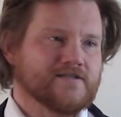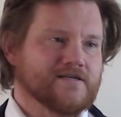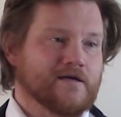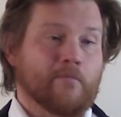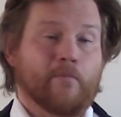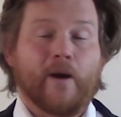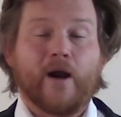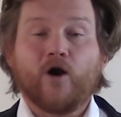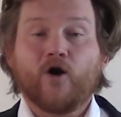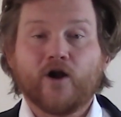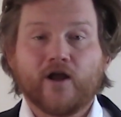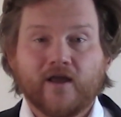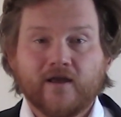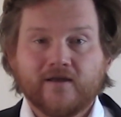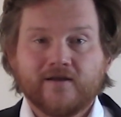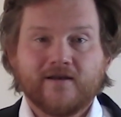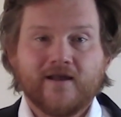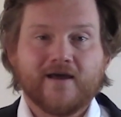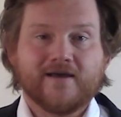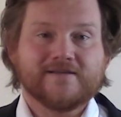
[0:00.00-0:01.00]

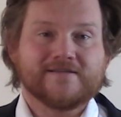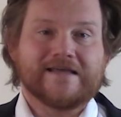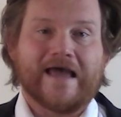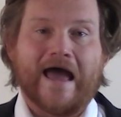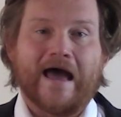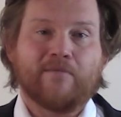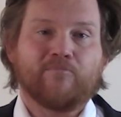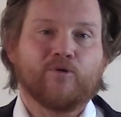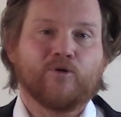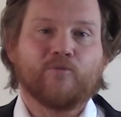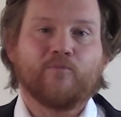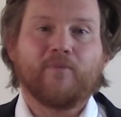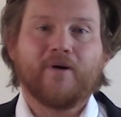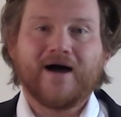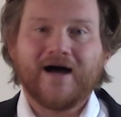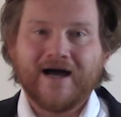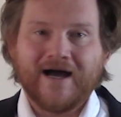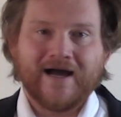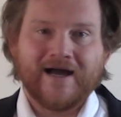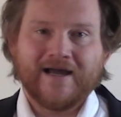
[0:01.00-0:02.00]
American as apple
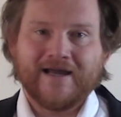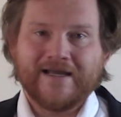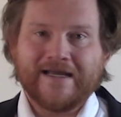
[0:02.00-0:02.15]
pie,